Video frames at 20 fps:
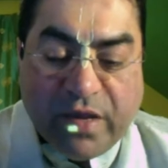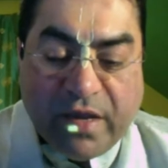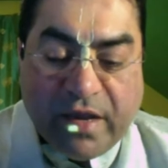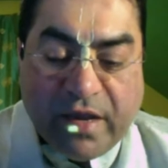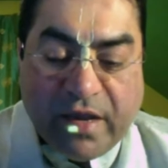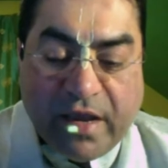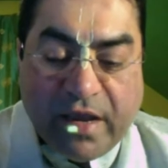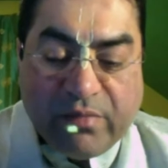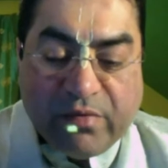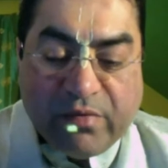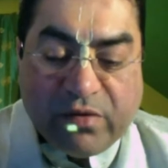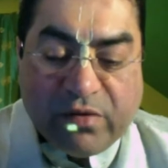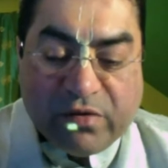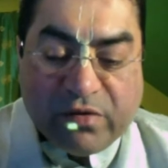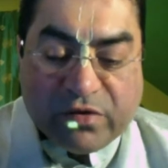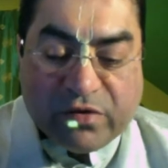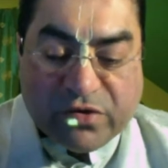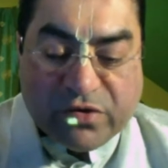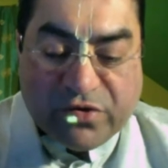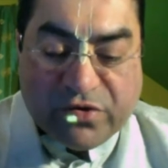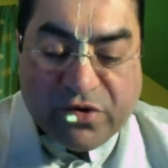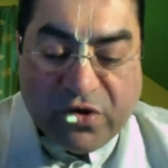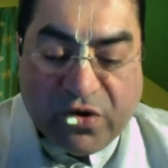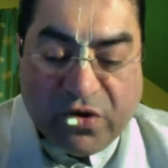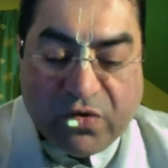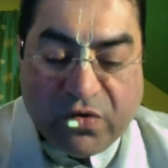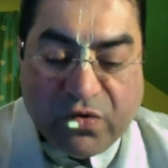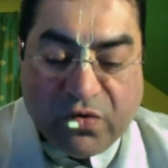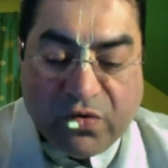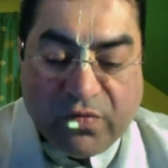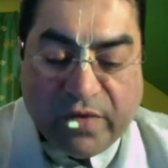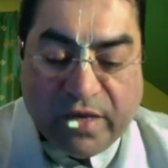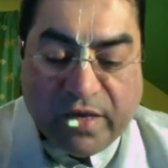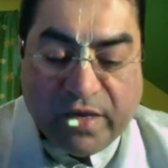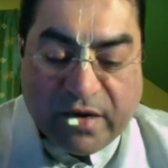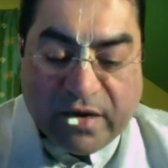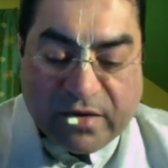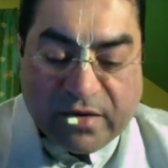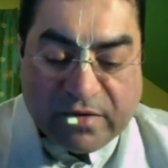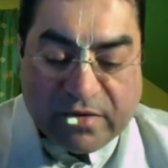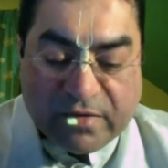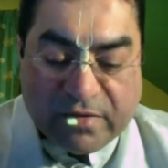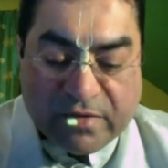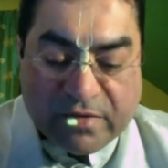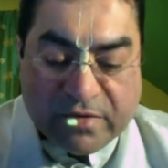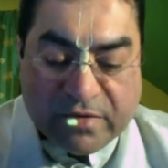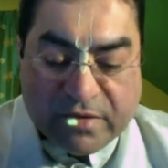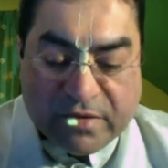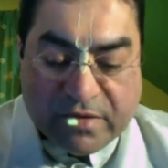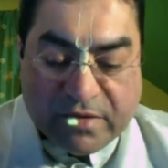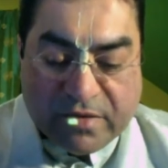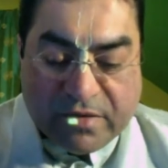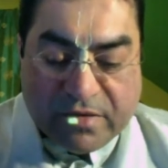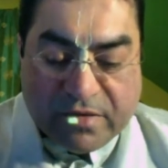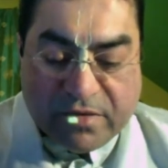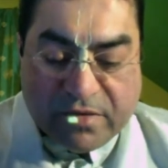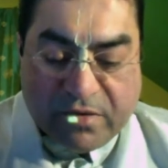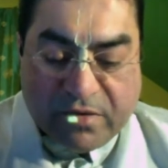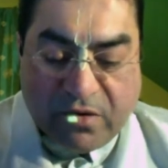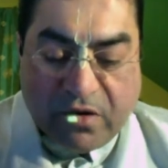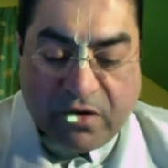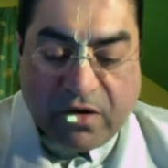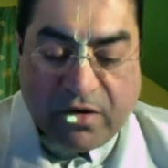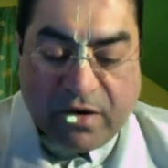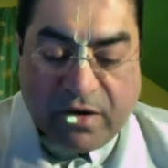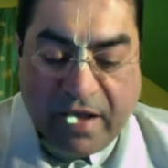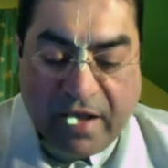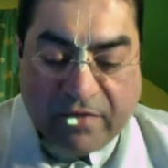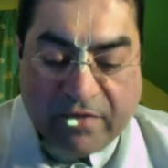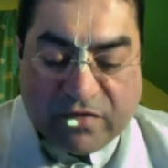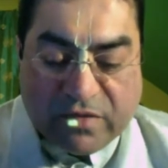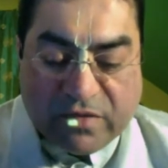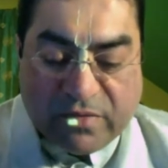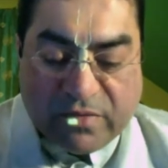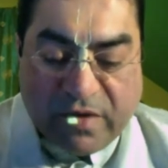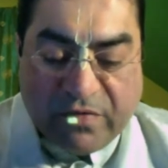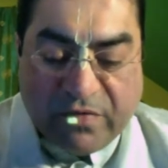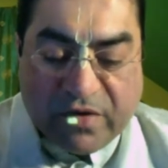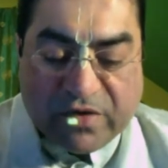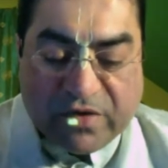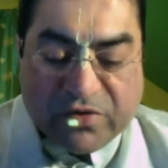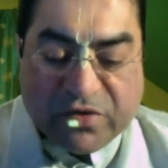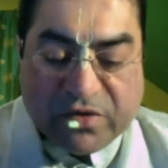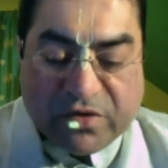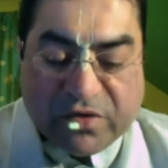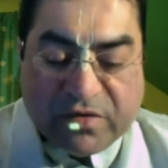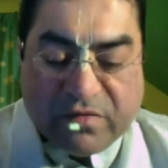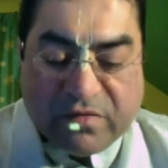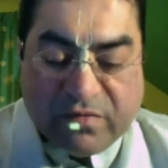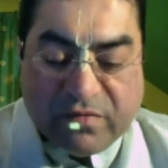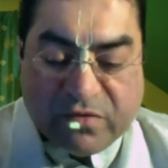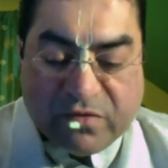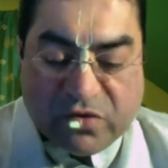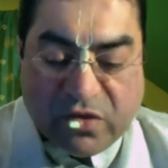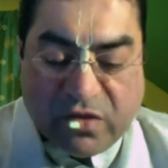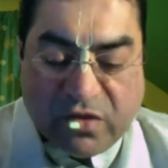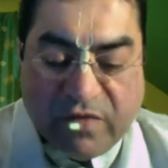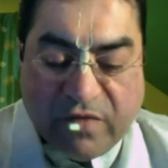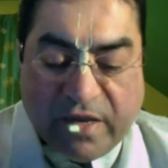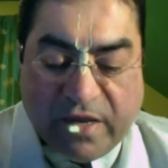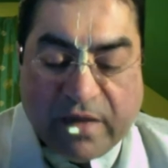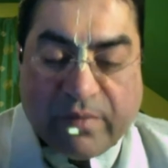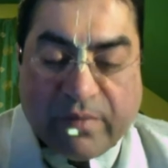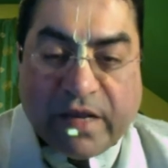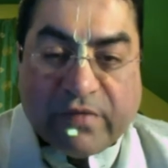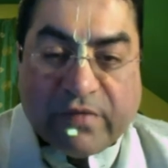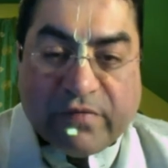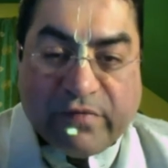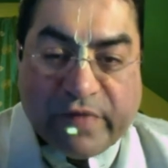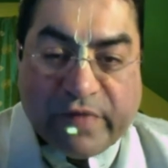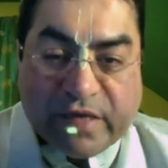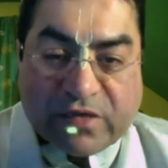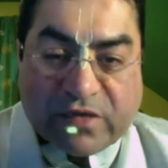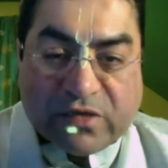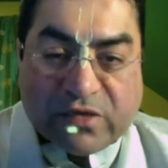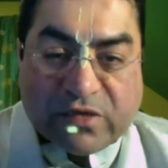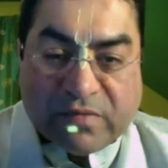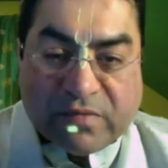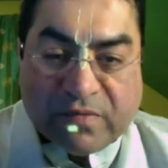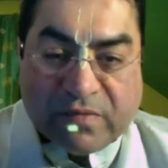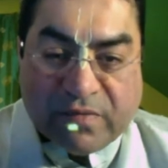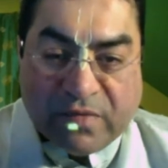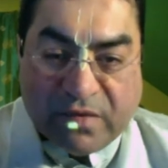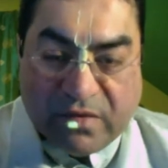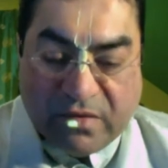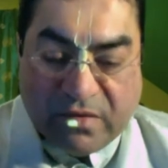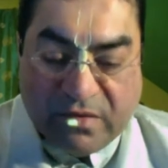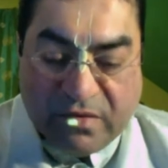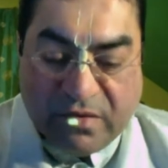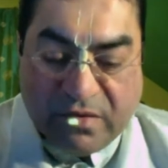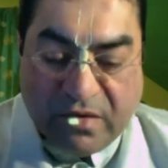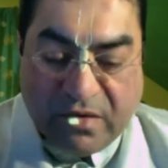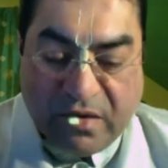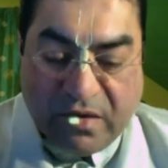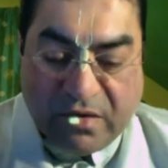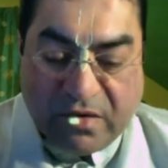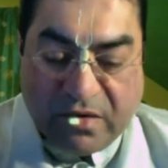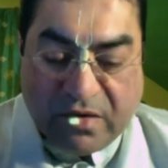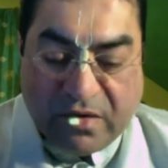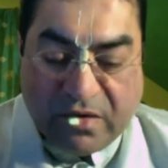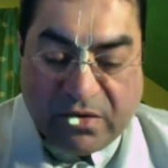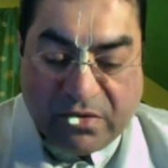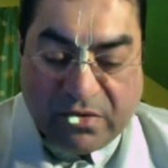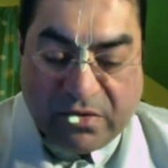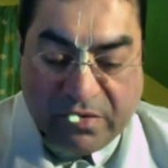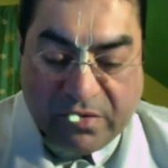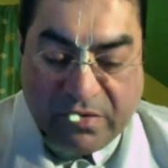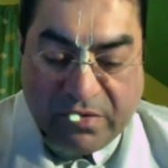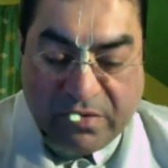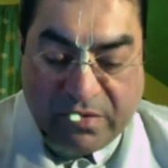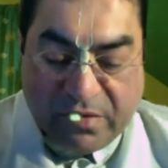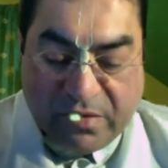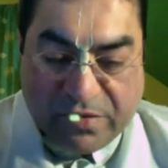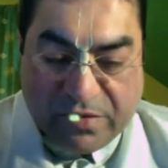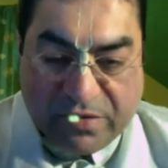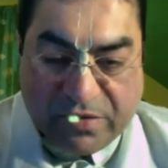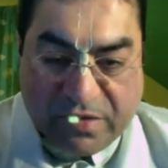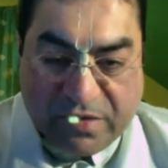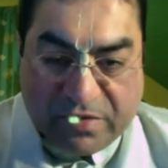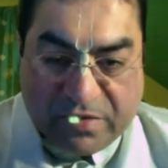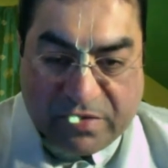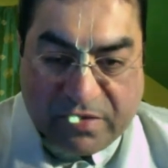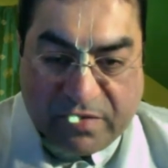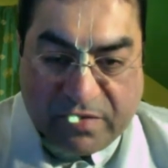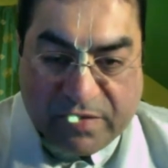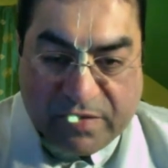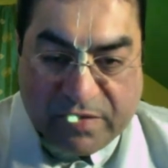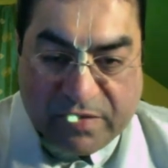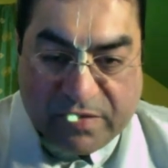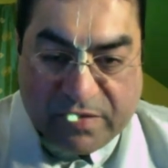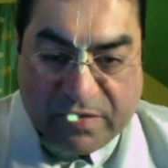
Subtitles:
able to know who we are, or have some definition, so that we can become fixed under Krishna's service.